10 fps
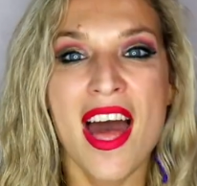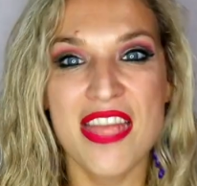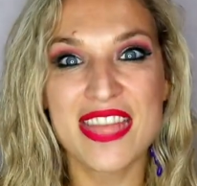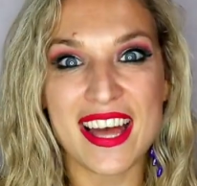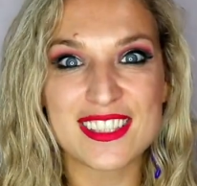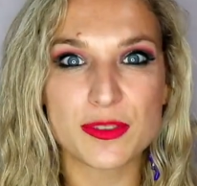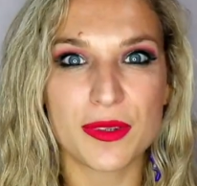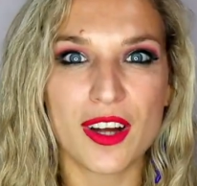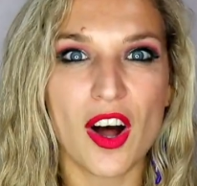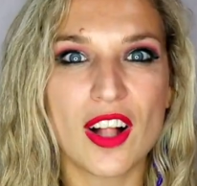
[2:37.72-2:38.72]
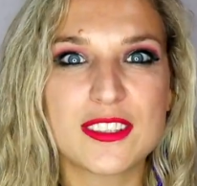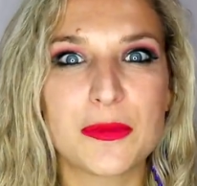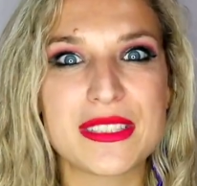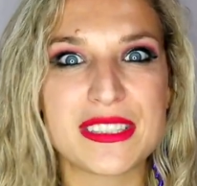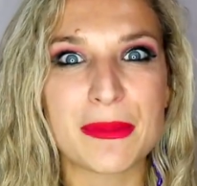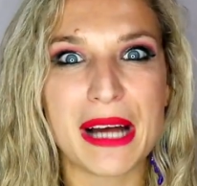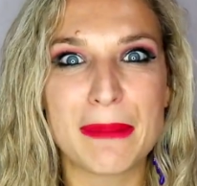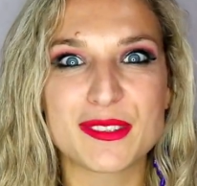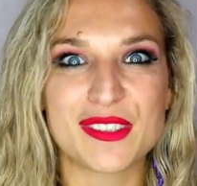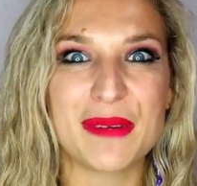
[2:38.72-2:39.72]
that's where all the wisdom
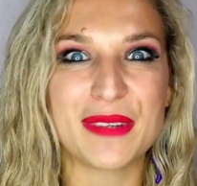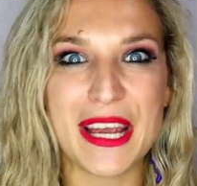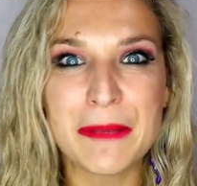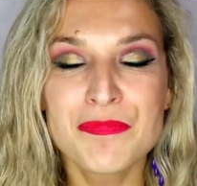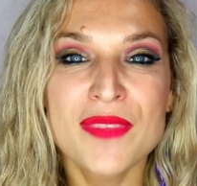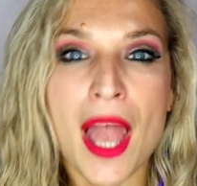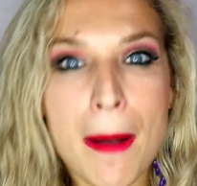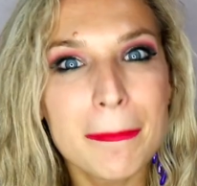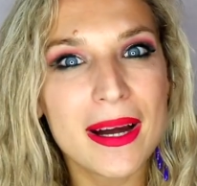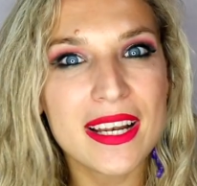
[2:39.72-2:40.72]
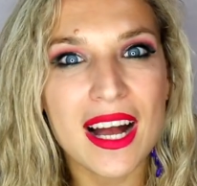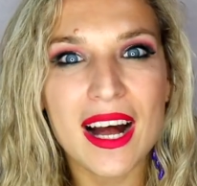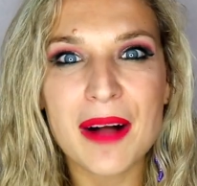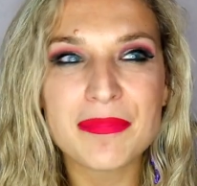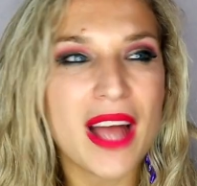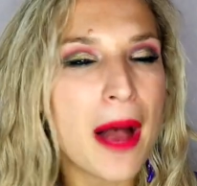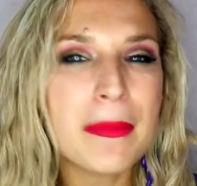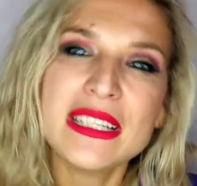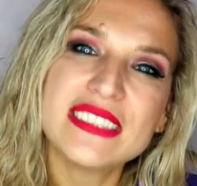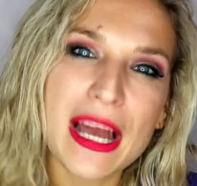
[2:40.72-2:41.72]
comes from, right? But how
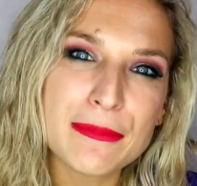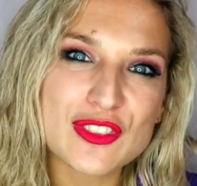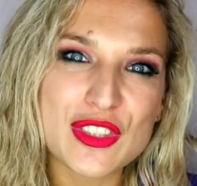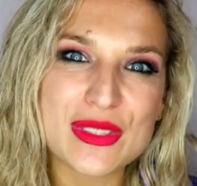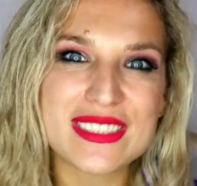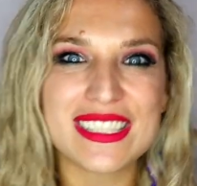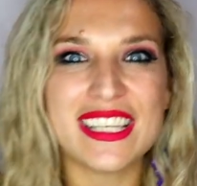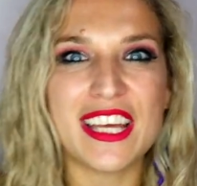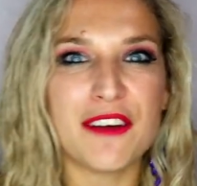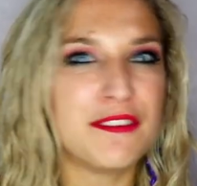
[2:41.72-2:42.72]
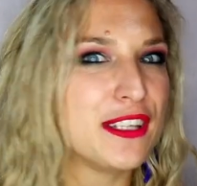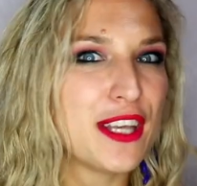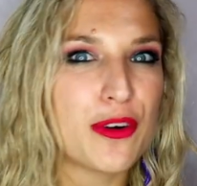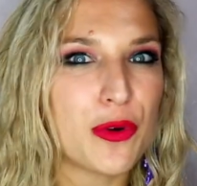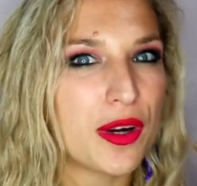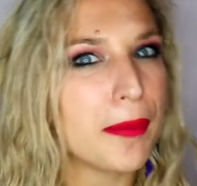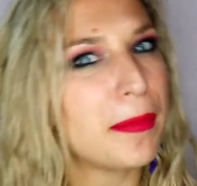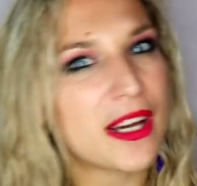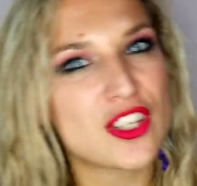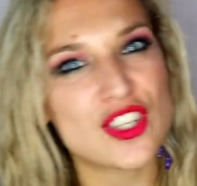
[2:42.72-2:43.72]
many times do you see a video or a
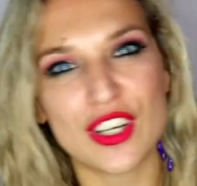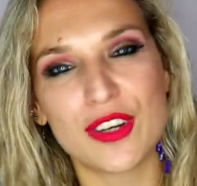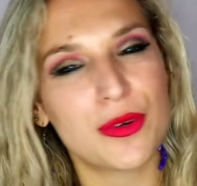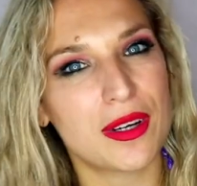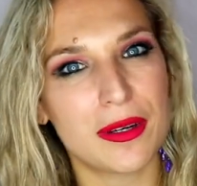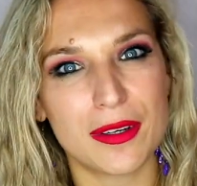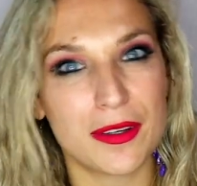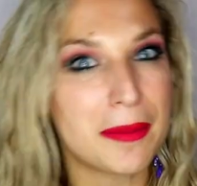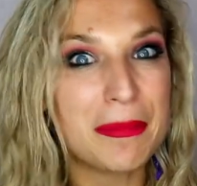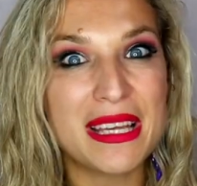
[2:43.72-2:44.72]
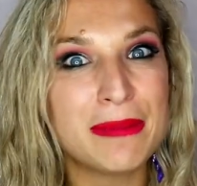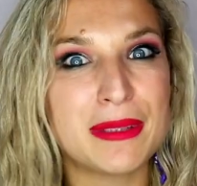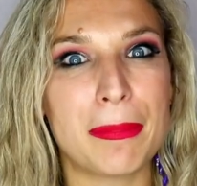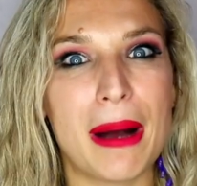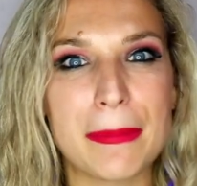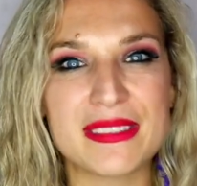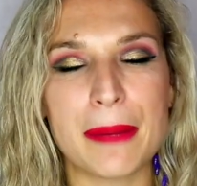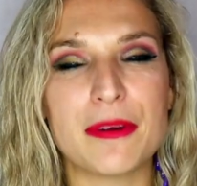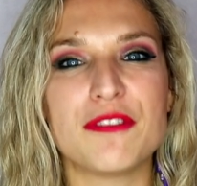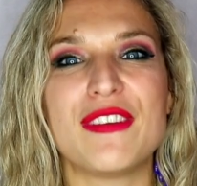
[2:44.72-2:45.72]
picture or a meme that pops
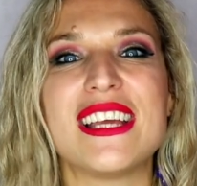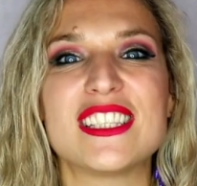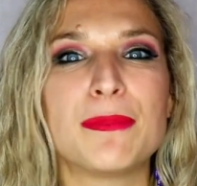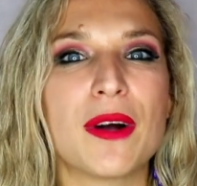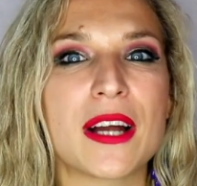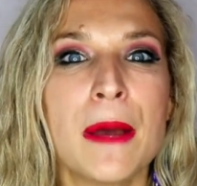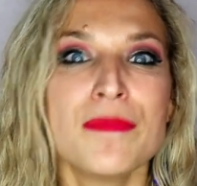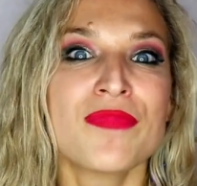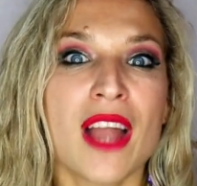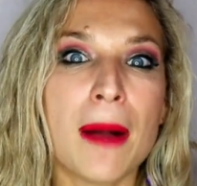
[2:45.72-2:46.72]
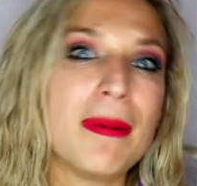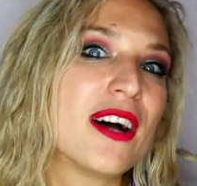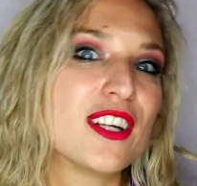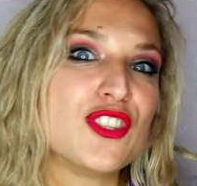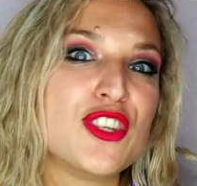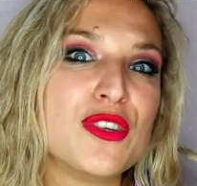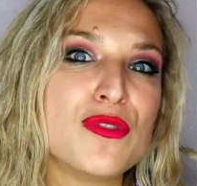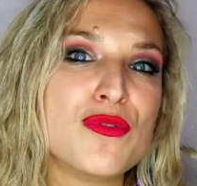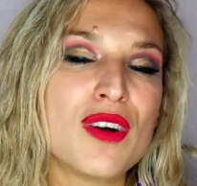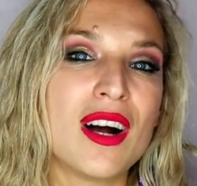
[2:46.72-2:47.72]
up on Facebook about a
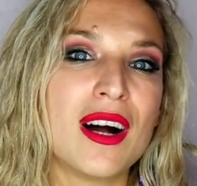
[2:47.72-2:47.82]
new